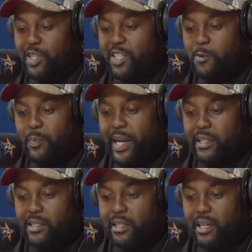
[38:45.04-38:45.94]
should
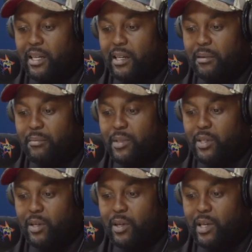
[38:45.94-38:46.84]
expect, um,
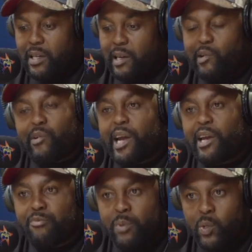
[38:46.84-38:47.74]
you know, an
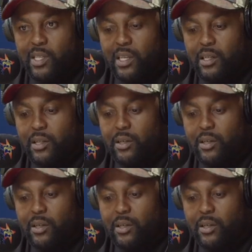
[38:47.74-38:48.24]
array of music.